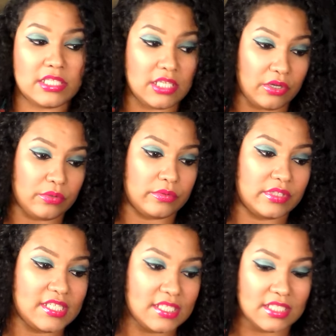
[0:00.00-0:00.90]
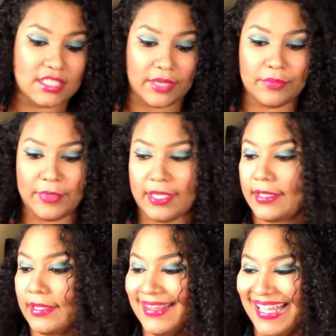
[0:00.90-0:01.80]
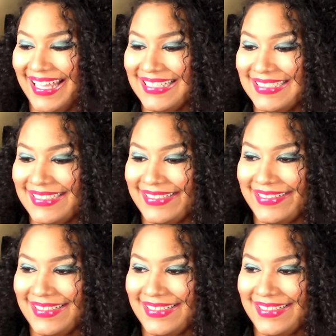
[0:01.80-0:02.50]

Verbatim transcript: So this is the type of man that